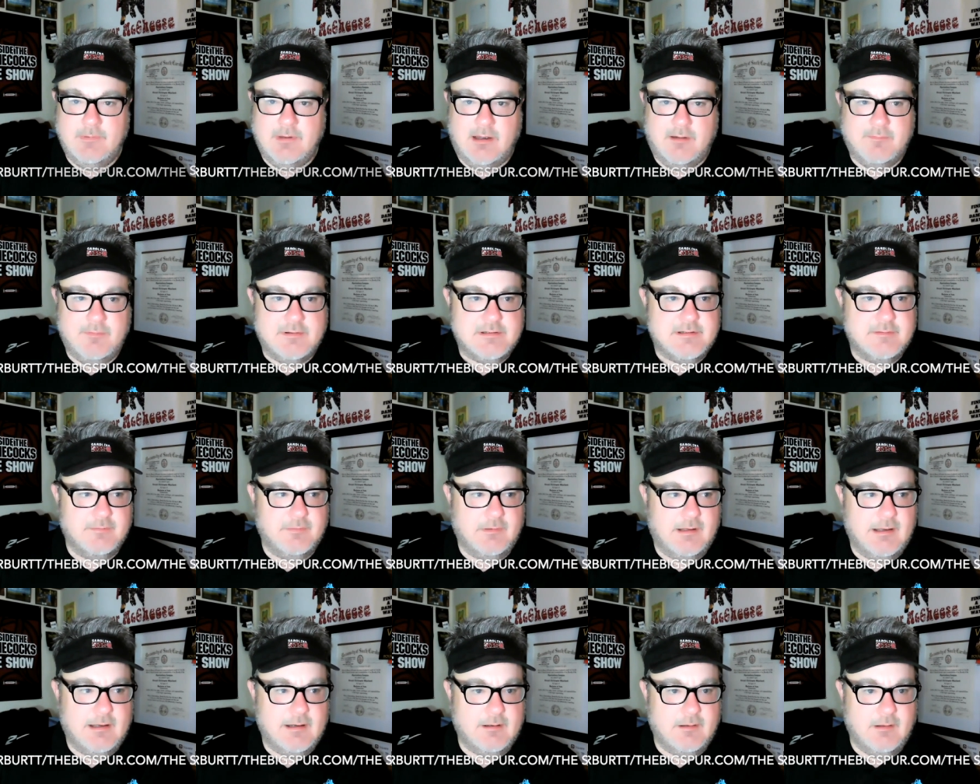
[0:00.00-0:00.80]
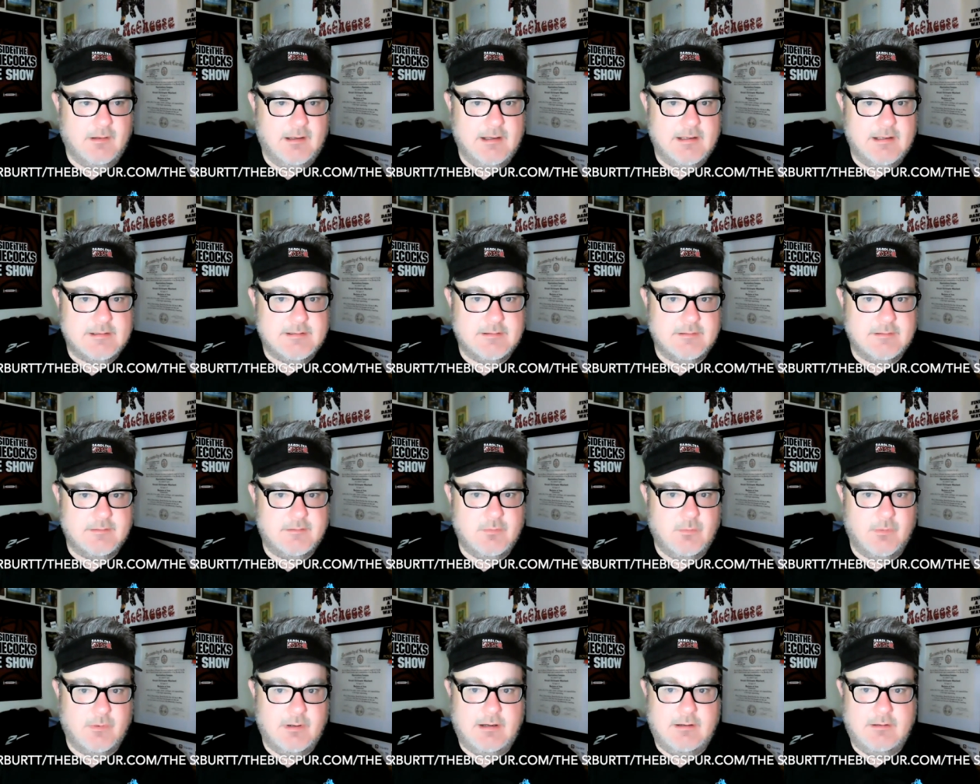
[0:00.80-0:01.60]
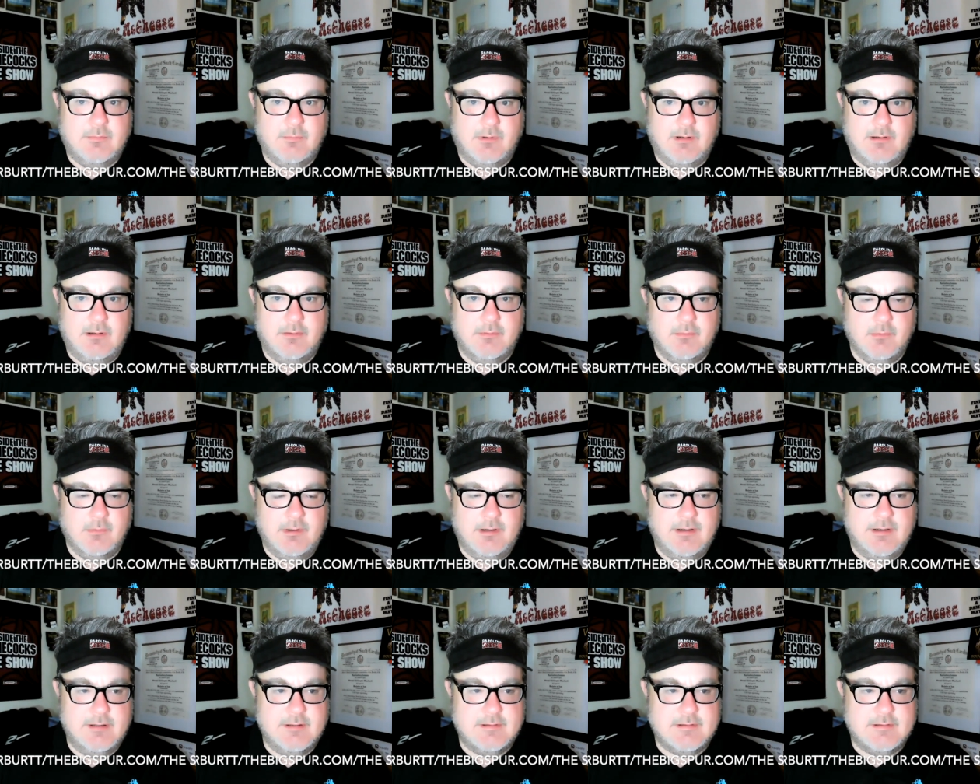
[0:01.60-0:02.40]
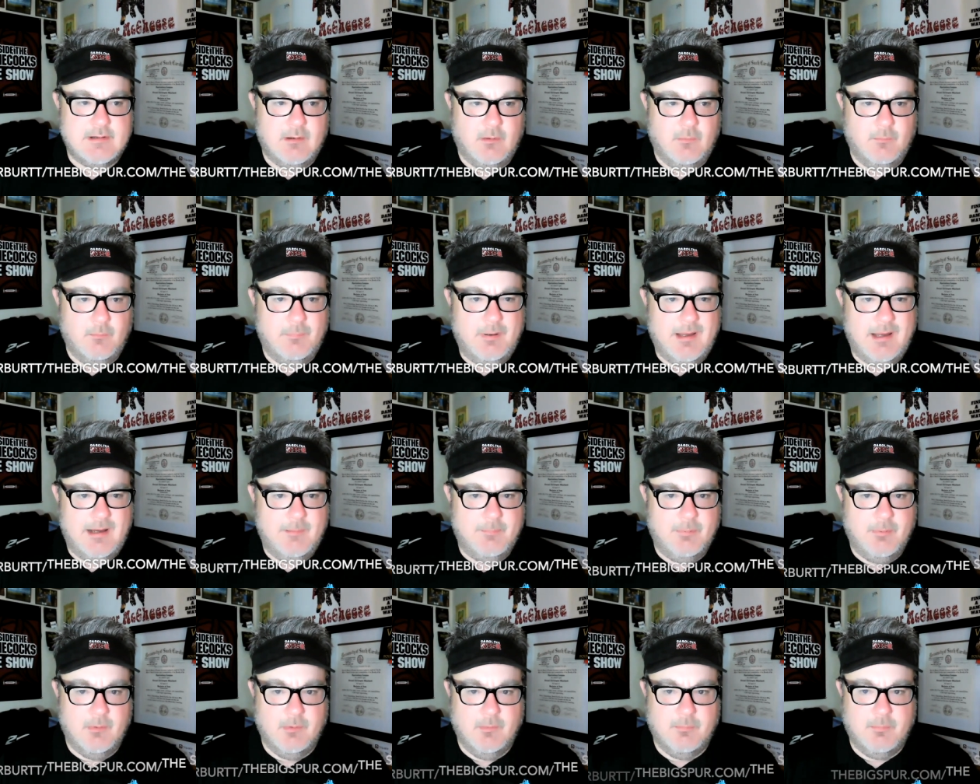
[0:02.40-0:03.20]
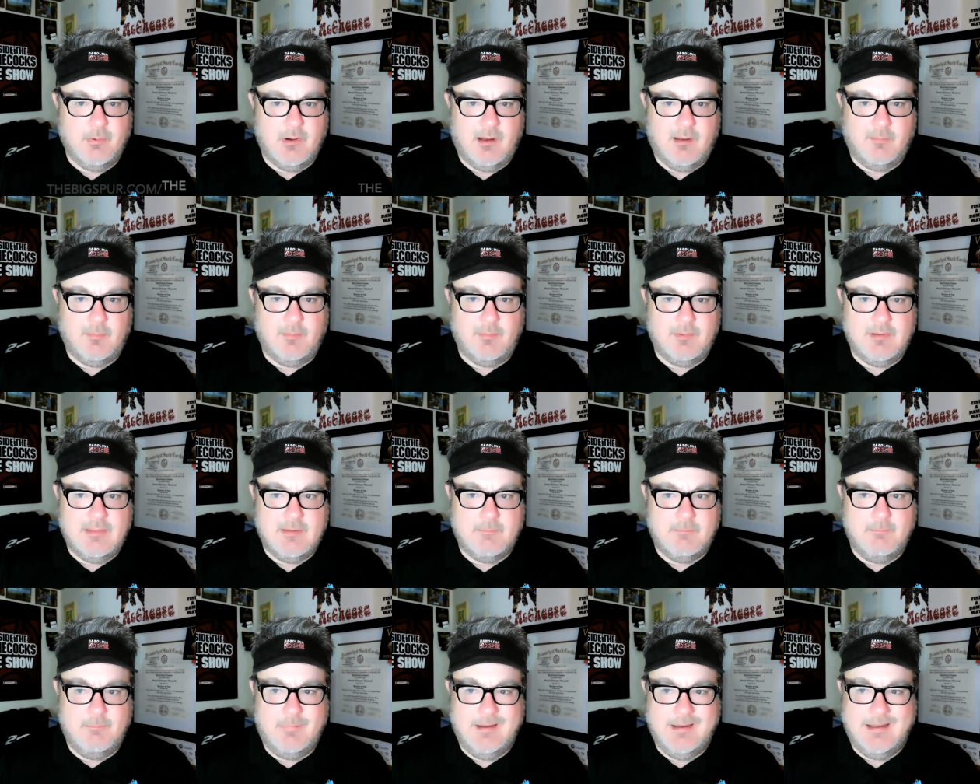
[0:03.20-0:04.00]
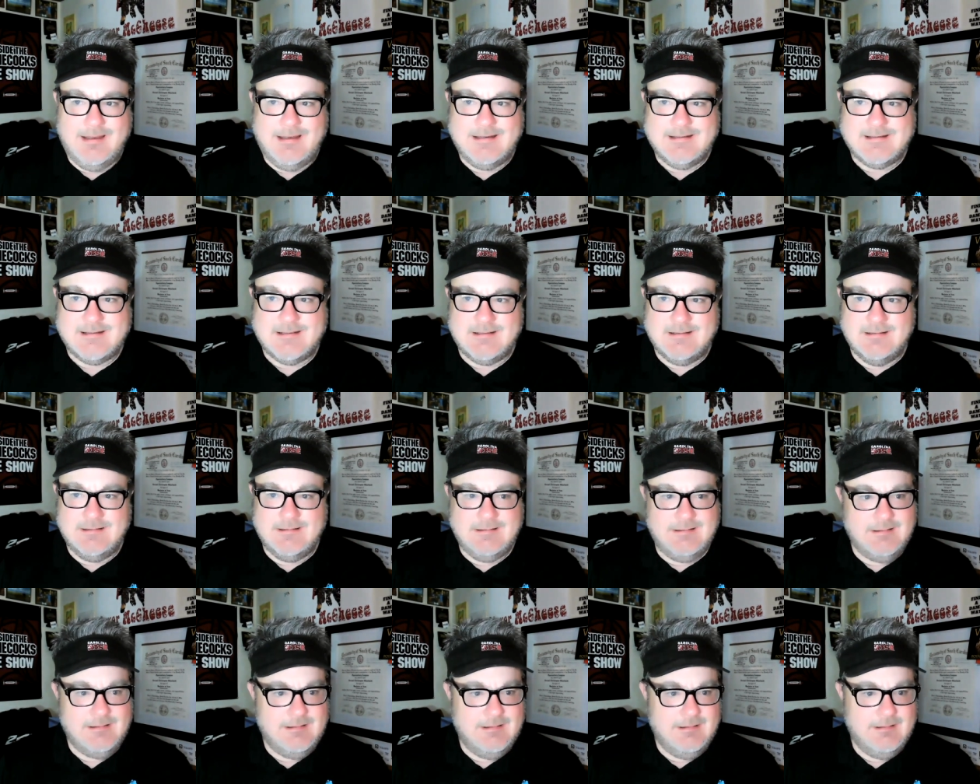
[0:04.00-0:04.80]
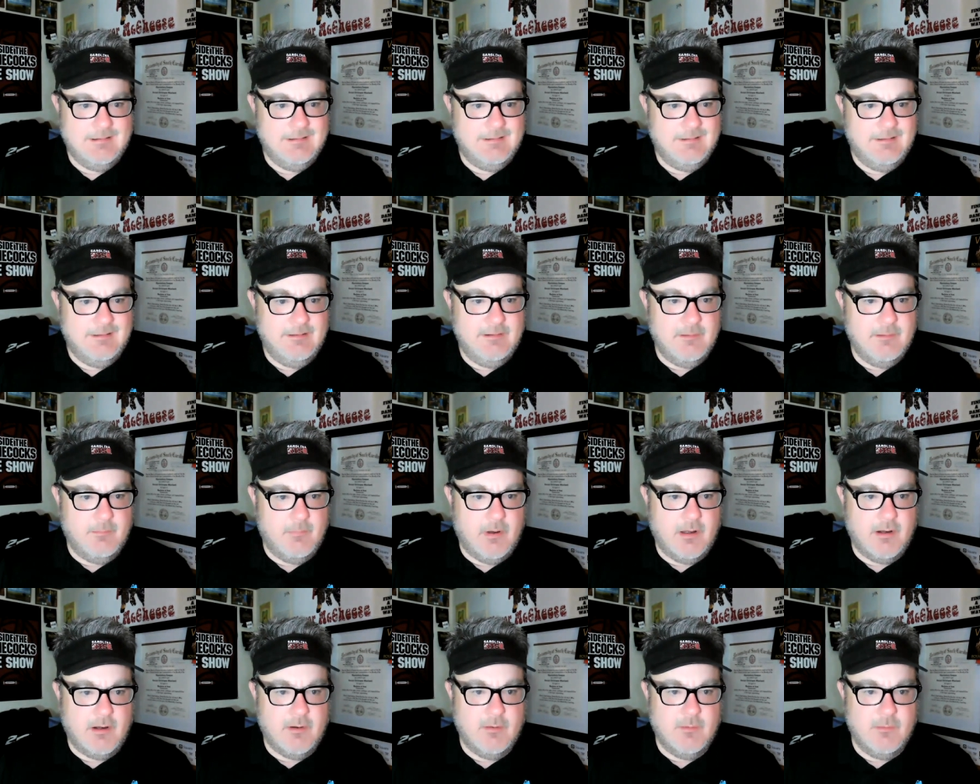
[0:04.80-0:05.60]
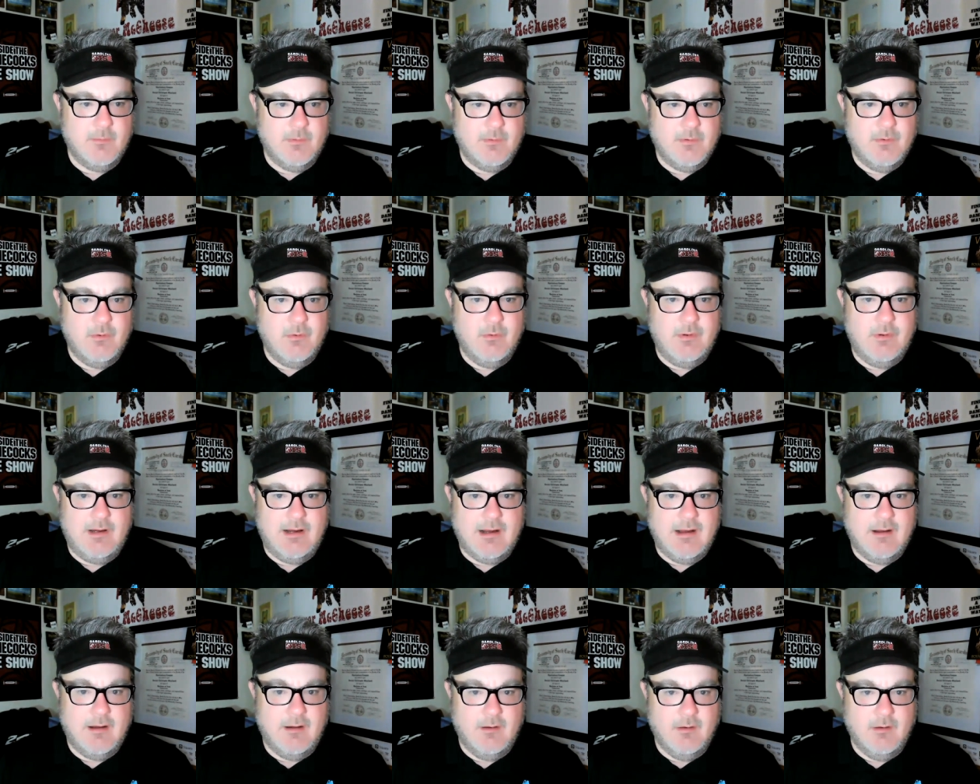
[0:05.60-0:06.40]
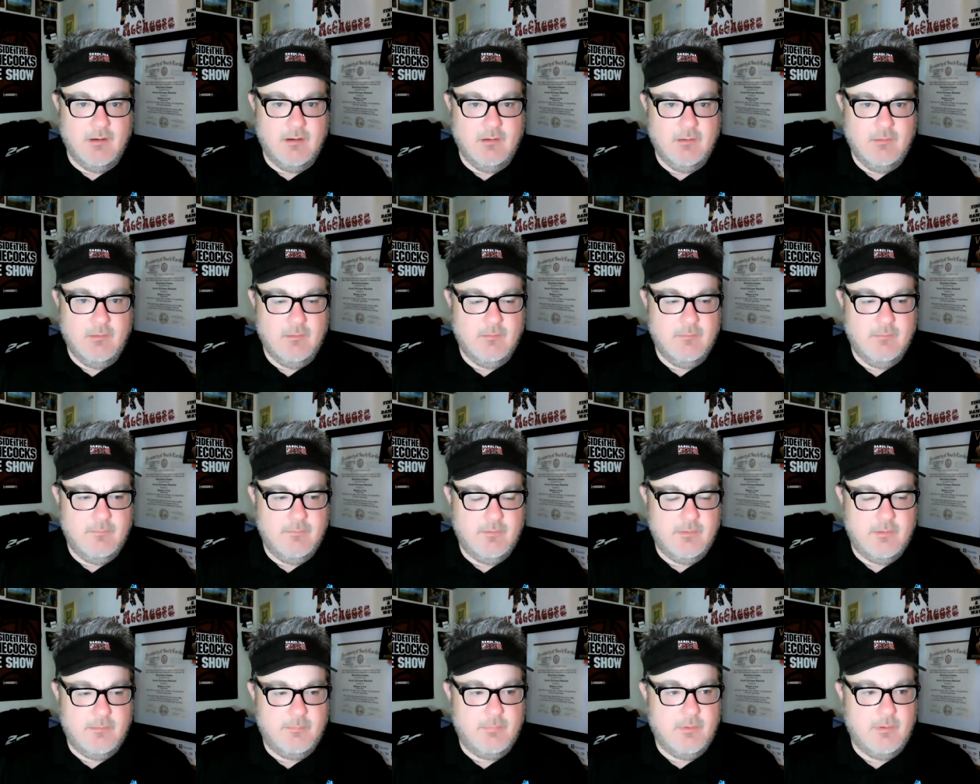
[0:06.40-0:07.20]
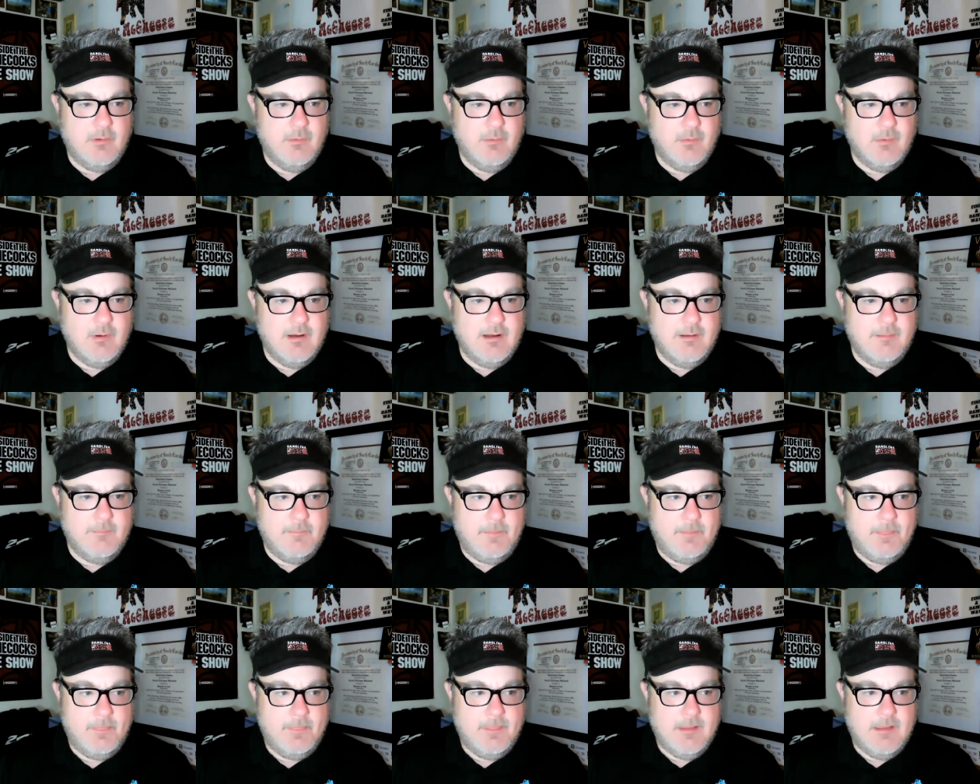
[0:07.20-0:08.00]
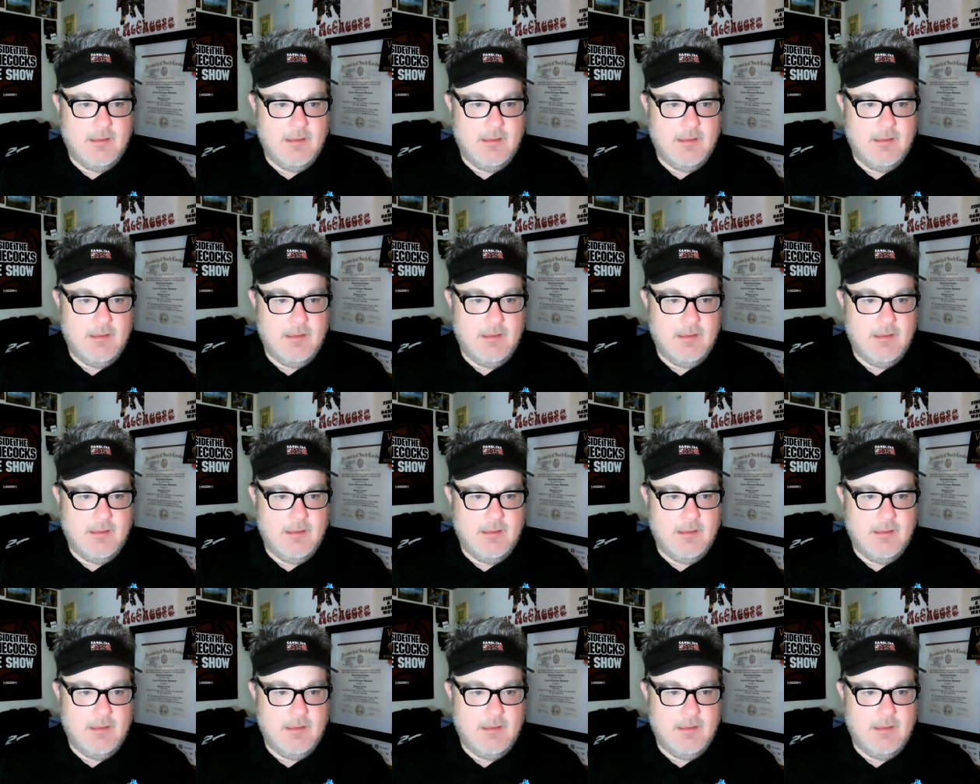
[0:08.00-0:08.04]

offensive line class in 2023 is on paper probably the best in the modern recruiting era for the program.